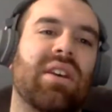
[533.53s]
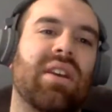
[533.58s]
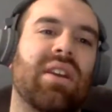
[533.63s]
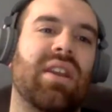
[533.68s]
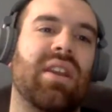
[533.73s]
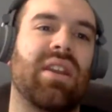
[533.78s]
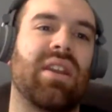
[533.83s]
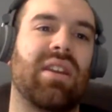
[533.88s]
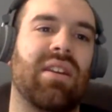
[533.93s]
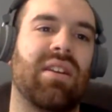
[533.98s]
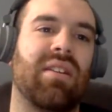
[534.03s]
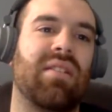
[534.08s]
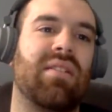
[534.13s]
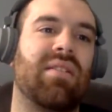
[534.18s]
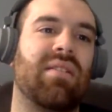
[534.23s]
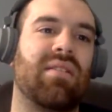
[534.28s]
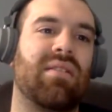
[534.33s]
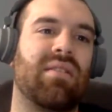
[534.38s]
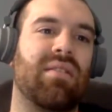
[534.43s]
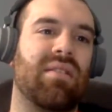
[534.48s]
and
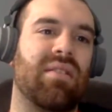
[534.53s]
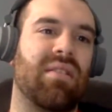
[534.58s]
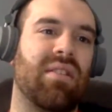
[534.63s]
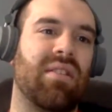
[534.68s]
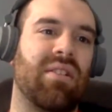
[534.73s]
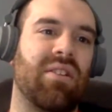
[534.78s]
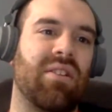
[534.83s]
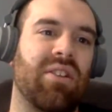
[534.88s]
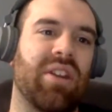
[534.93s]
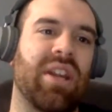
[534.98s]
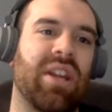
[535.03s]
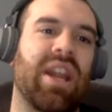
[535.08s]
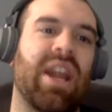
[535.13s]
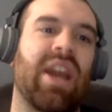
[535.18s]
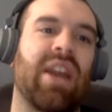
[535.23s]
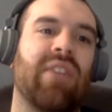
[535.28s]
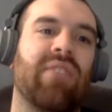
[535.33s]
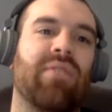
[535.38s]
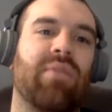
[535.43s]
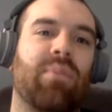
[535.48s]
looking
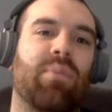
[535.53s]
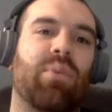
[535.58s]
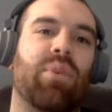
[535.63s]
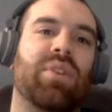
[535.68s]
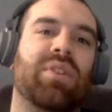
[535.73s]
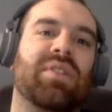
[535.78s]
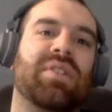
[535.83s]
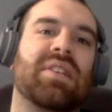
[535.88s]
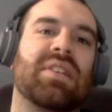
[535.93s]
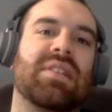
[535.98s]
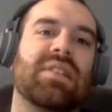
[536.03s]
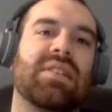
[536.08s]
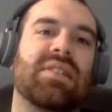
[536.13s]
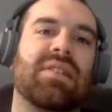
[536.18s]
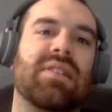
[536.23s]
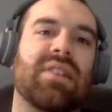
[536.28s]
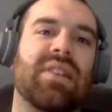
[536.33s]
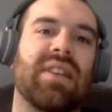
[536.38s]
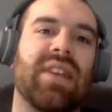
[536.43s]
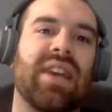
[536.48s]
at it from one season
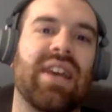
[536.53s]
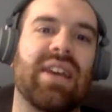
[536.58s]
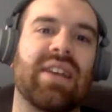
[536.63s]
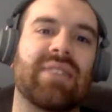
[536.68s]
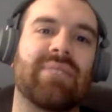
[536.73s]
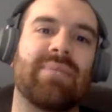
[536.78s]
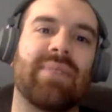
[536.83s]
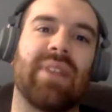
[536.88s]
to the next,